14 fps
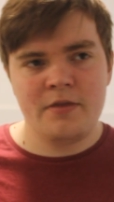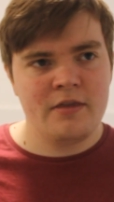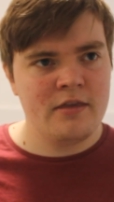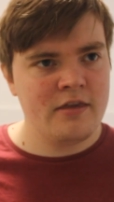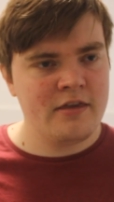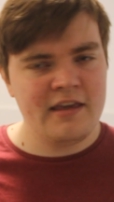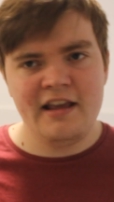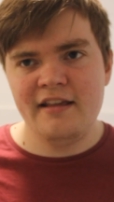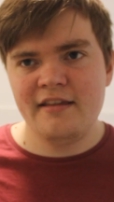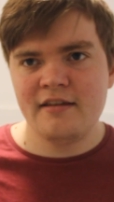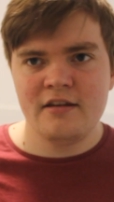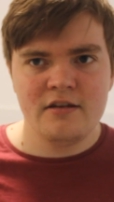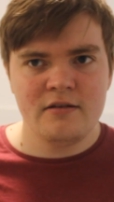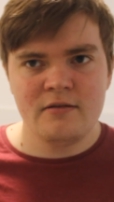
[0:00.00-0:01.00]

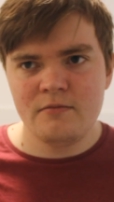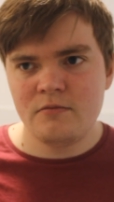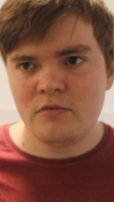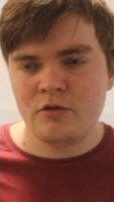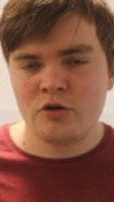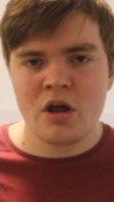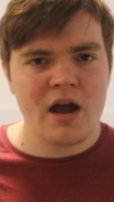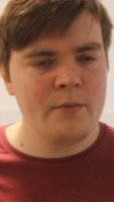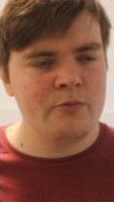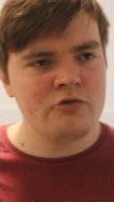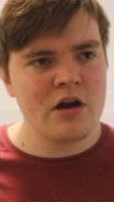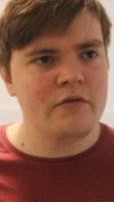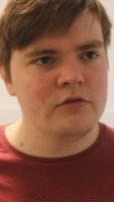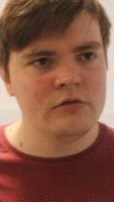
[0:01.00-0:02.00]
season time
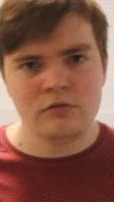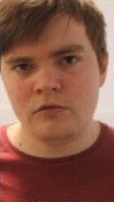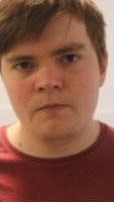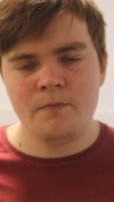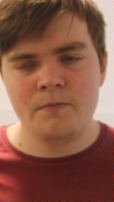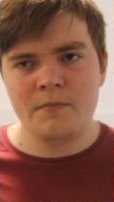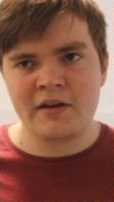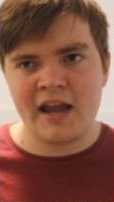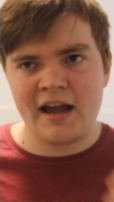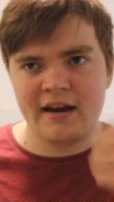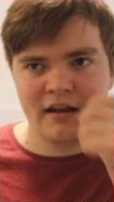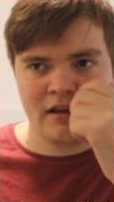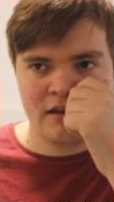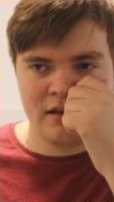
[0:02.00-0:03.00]
travel
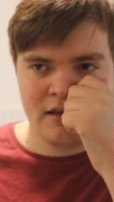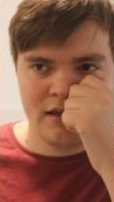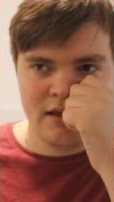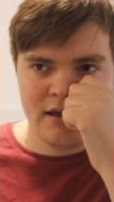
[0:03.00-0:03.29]
mechanic